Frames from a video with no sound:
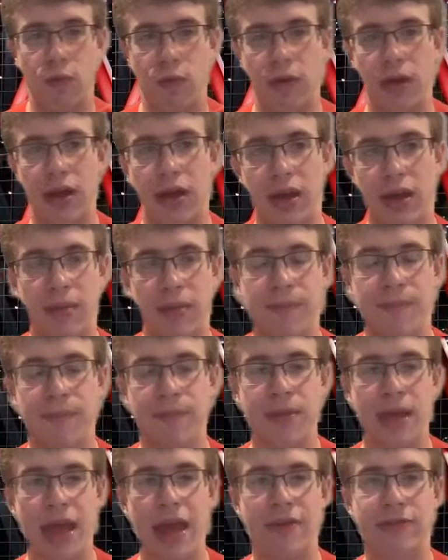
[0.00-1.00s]

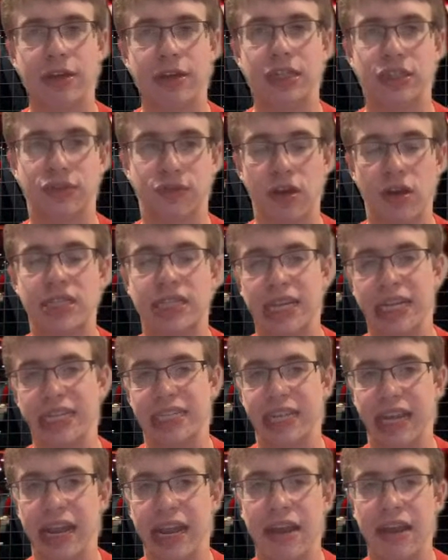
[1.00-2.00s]
after his first
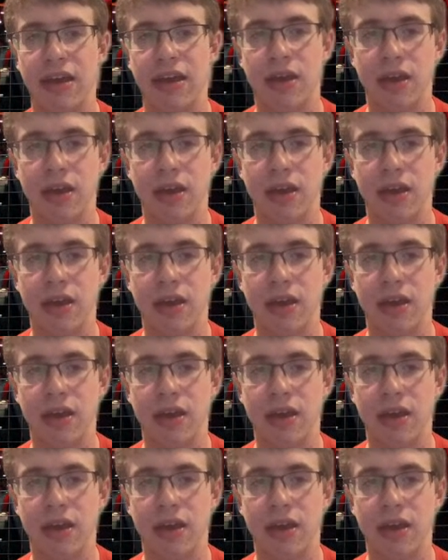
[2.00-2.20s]
incident.